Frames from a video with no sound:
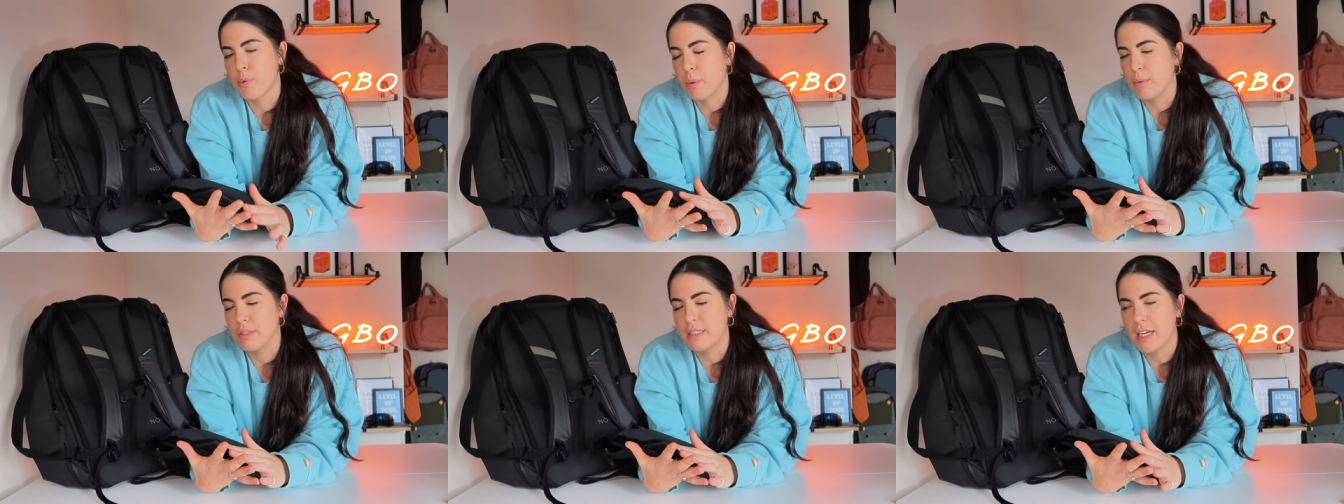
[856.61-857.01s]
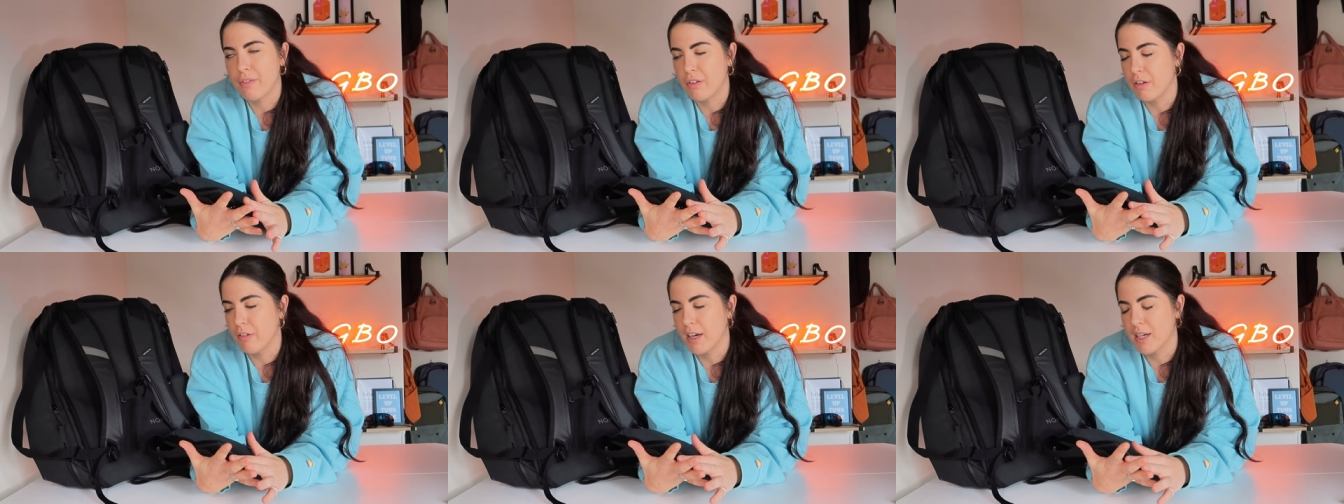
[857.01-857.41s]
I would
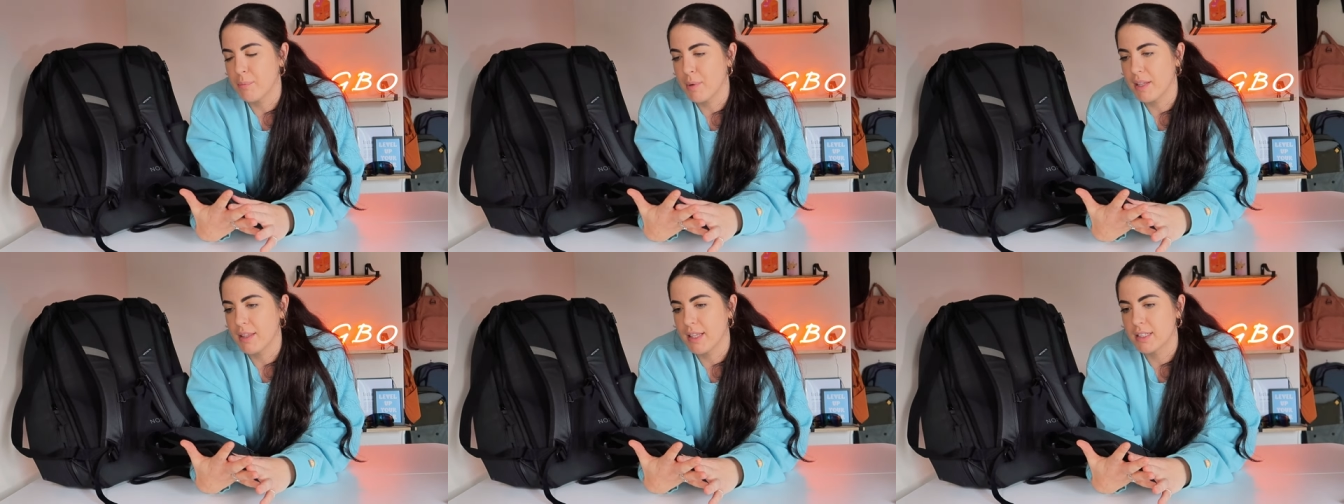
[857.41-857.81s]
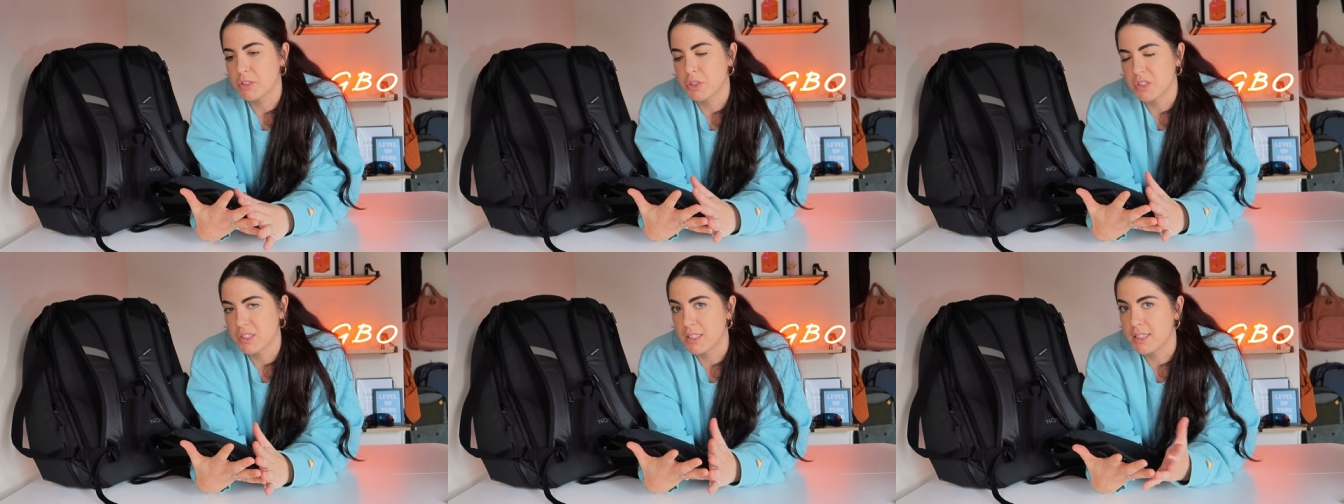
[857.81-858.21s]
definitely recommend that
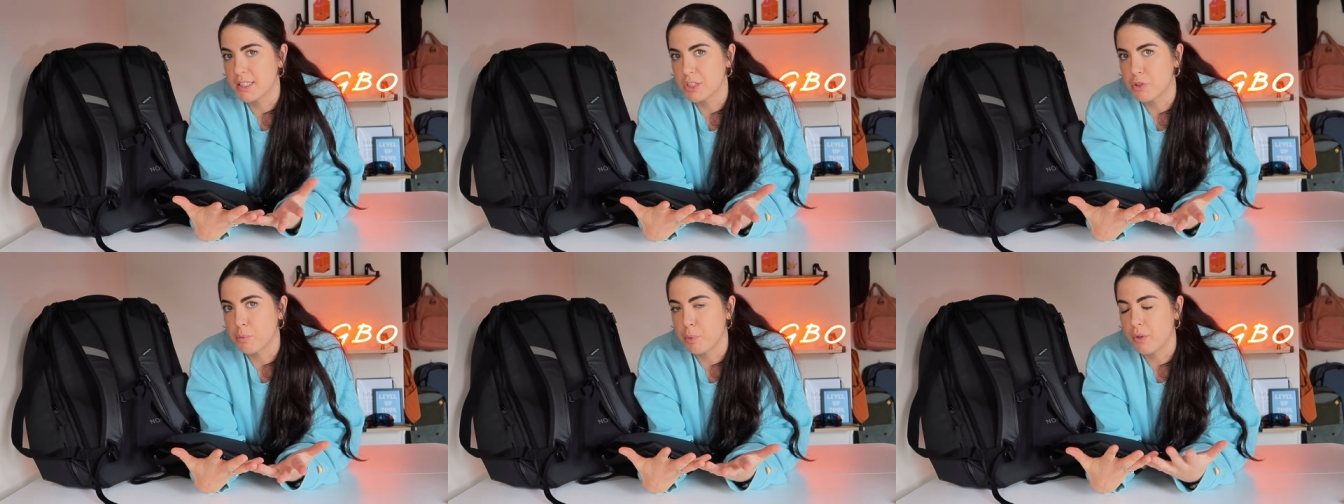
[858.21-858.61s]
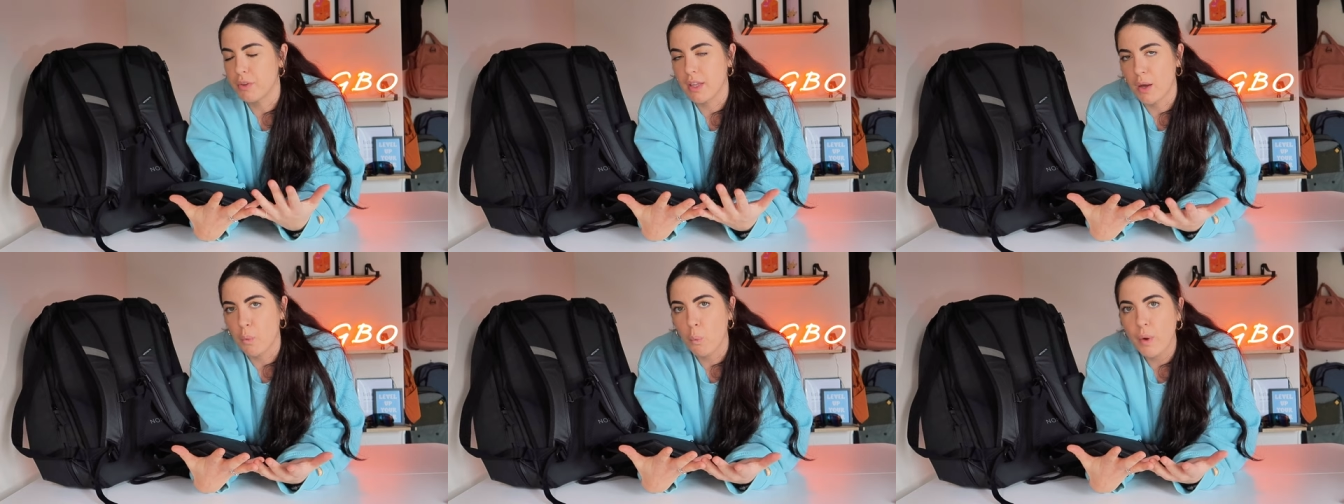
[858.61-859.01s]
just to distribute
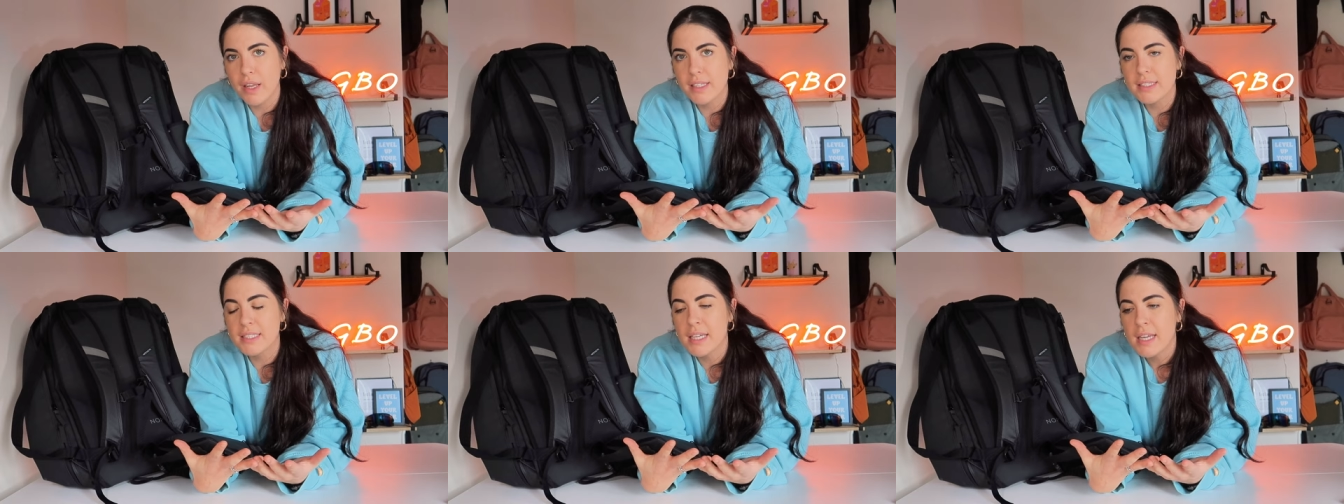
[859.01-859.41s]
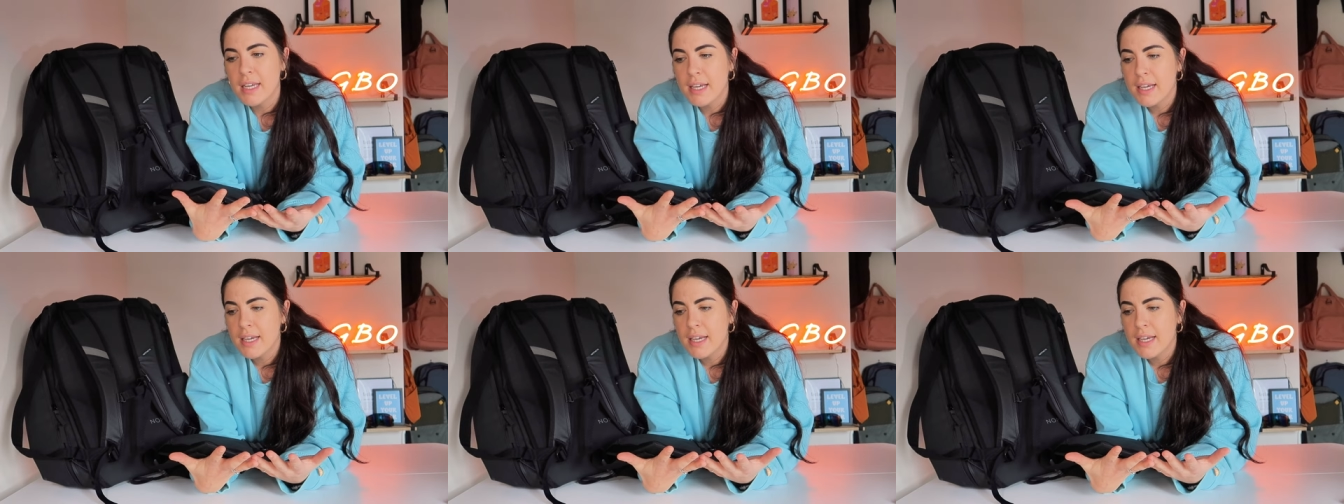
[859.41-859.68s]
that weight